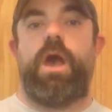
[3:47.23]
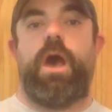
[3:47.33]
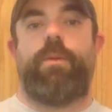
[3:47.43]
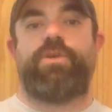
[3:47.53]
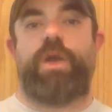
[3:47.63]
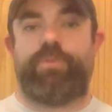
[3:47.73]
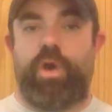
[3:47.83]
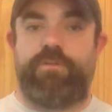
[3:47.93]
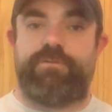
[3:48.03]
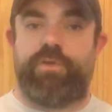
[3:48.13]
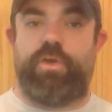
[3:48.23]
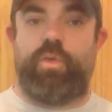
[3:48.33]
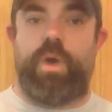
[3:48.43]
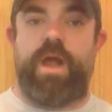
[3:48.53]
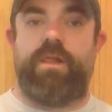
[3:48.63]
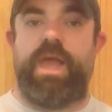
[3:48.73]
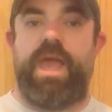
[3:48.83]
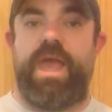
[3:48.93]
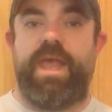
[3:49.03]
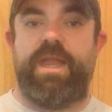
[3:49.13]
I dropped off it for a little while,
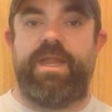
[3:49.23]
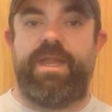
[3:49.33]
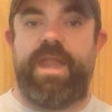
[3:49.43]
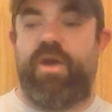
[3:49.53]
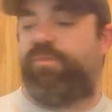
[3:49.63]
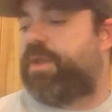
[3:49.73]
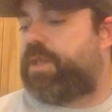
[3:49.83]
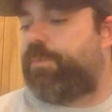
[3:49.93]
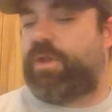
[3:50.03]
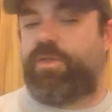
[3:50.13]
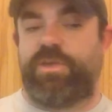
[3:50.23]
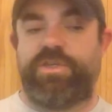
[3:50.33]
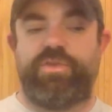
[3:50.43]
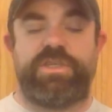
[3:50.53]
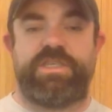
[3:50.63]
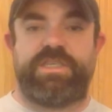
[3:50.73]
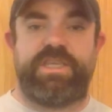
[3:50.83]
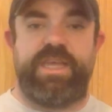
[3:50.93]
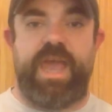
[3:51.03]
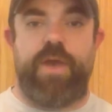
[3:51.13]
and now I picked up another issue just to
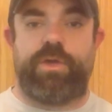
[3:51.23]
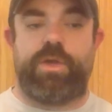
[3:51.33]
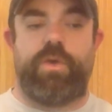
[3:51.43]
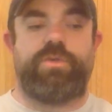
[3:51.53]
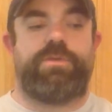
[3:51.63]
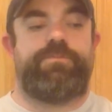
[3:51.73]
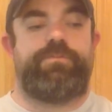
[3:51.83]
see how it goes.